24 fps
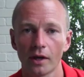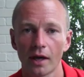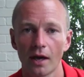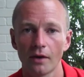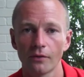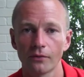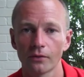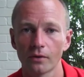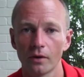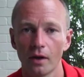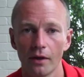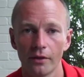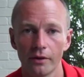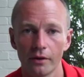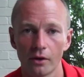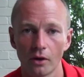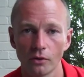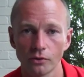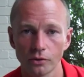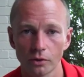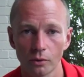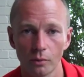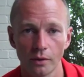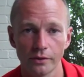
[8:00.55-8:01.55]
out for other
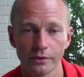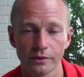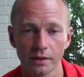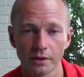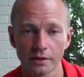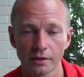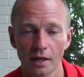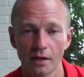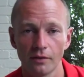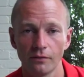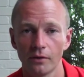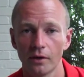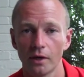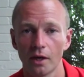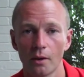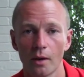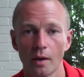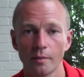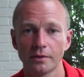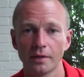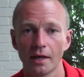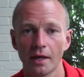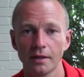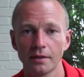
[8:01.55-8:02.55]
Ultra168 video
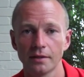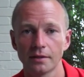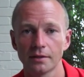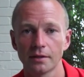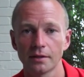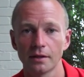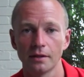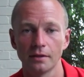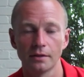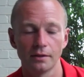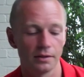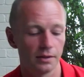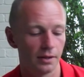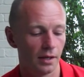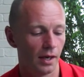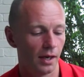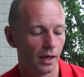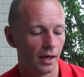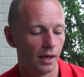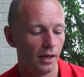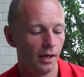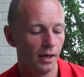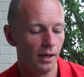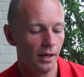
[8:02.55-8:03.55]
updates, and
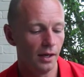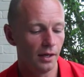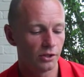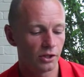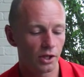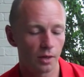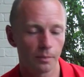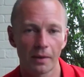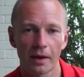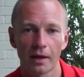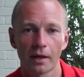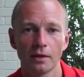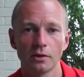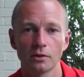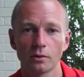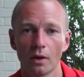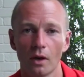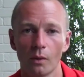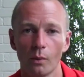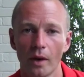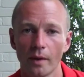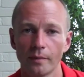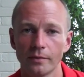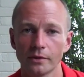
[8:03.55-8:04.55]
check back into
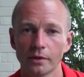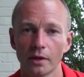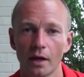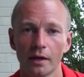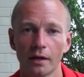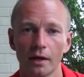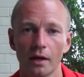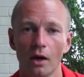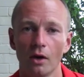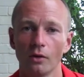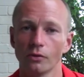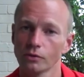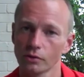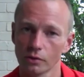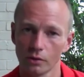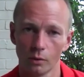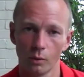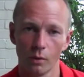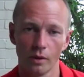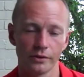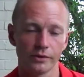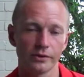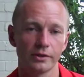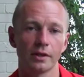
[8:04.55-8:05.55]
our website at
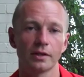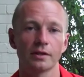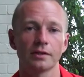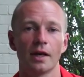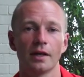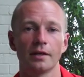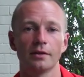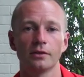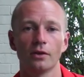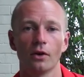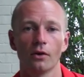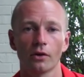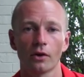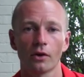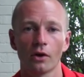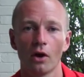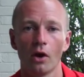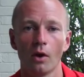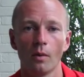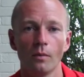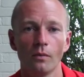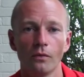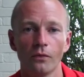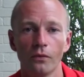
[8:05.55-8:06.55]

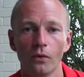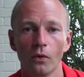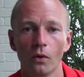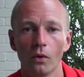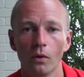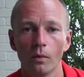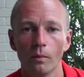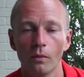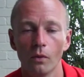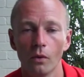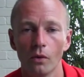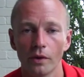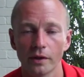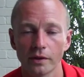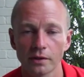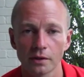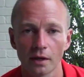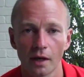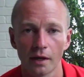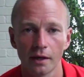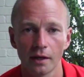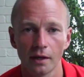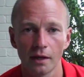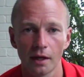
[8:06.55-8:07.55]
ultra168.com for more
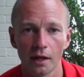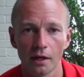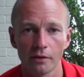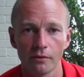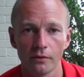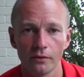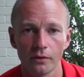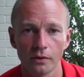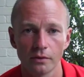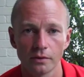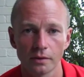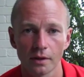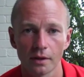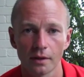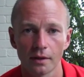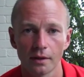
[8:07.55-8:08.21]
exciting gear reviews.